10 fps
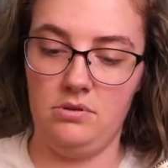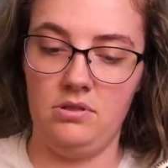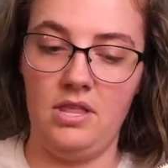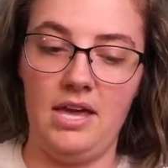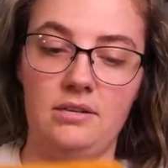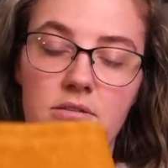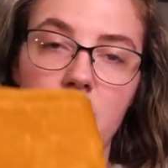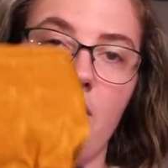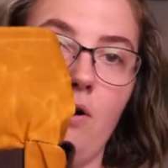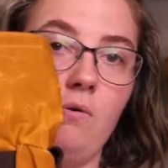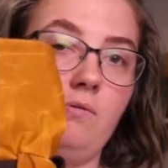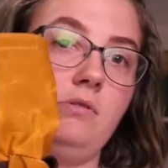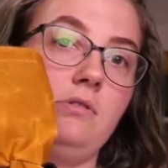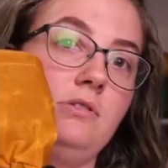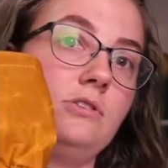like so,
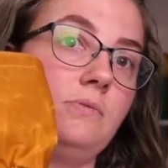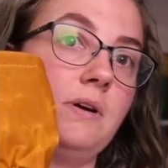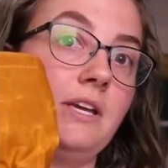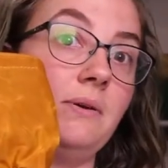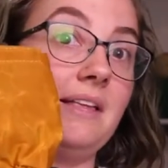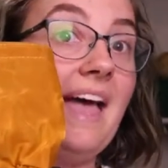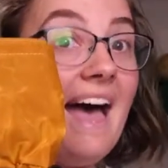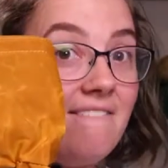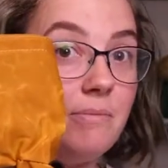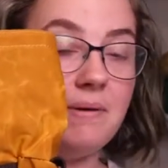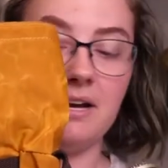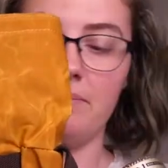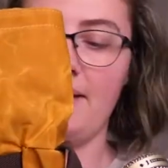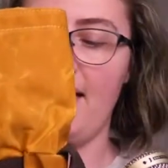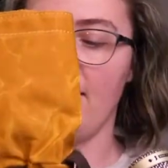to where you can have a bigger
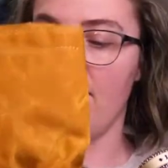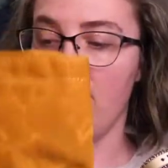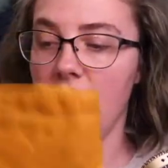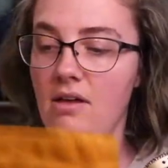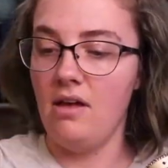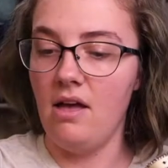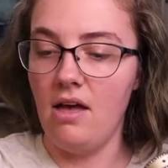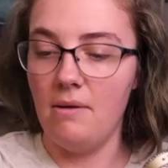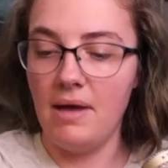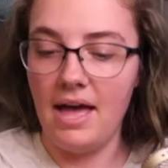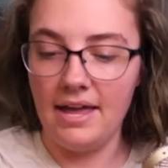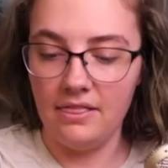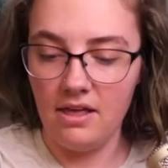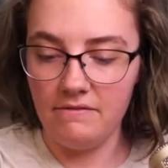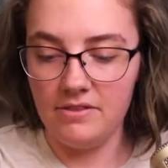bag. I
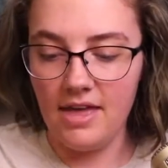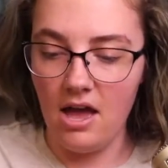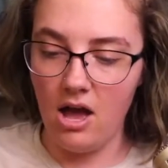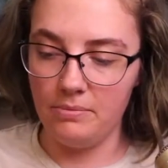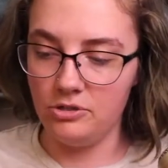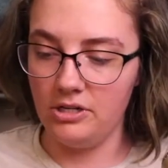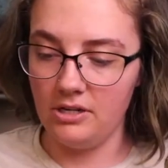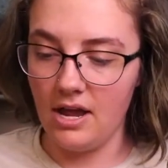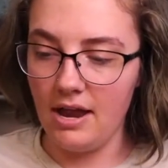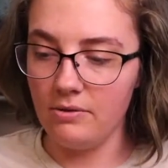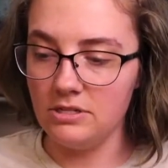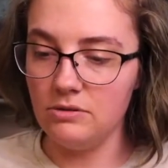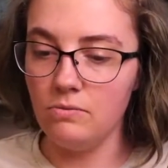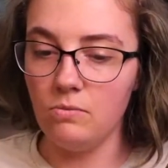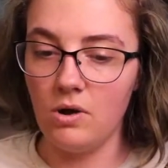loved that option. I
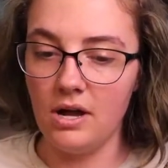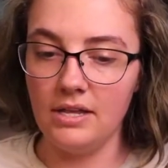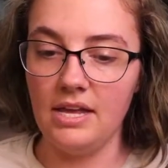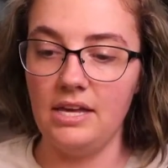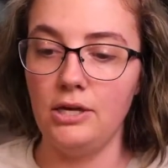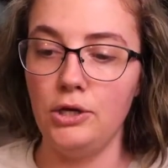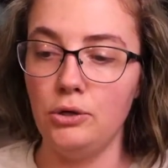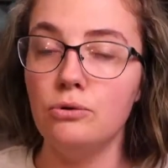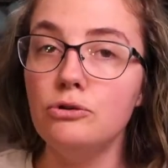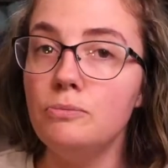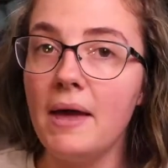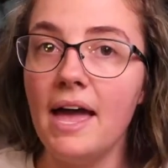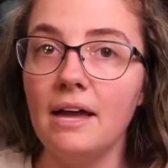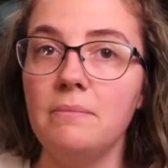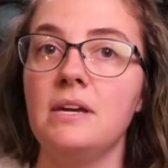didn't want a huge
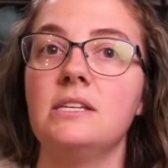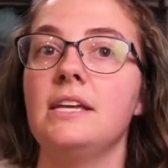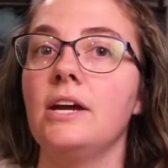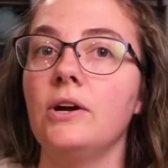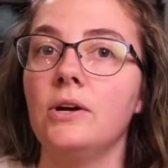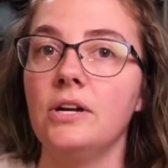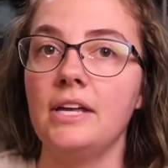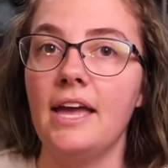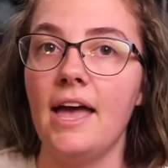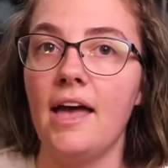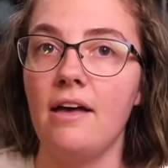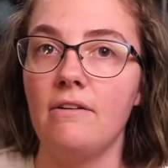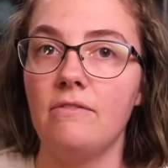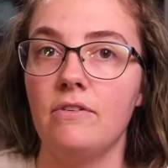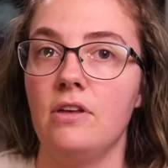bag because I already
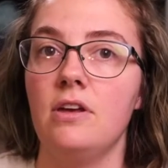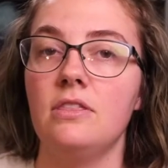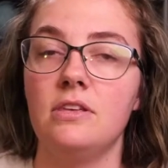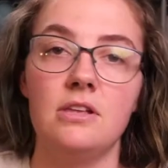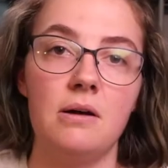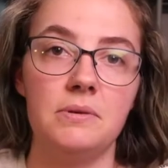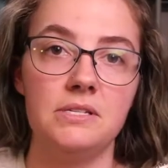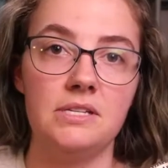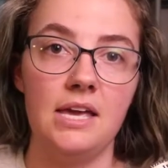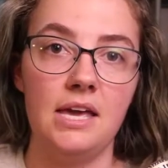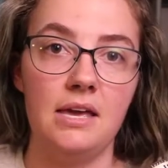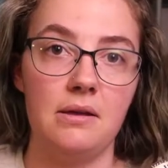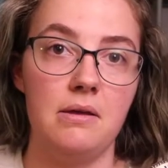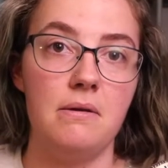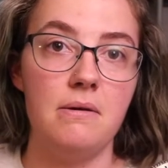have the Namaste
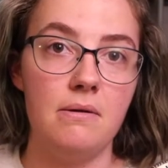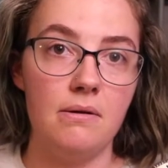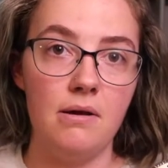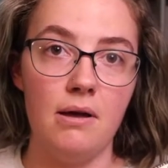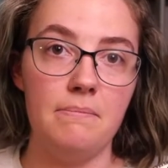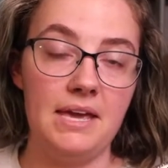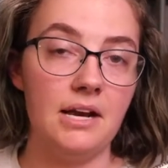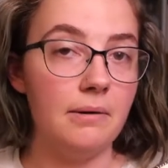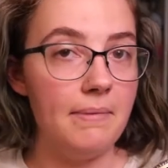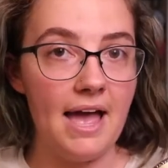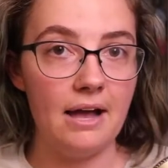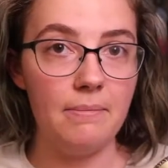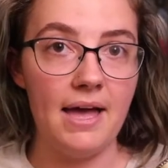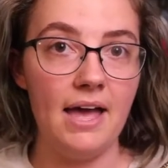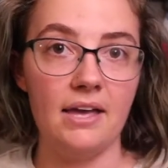Maker
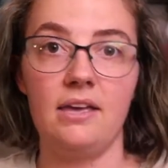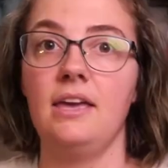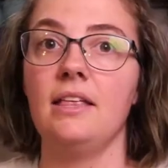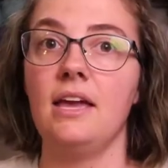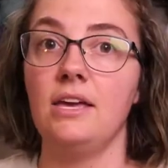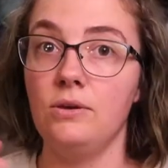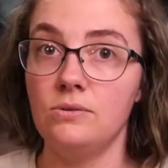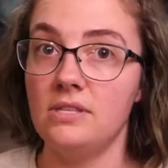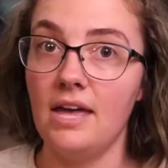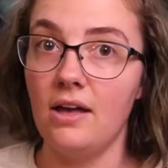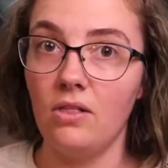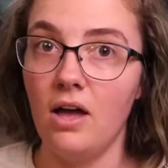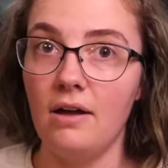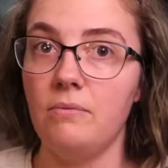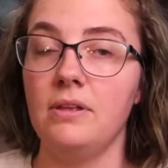backpack, and I use that a
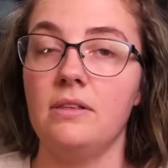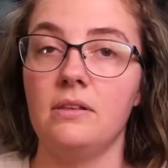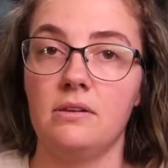lot when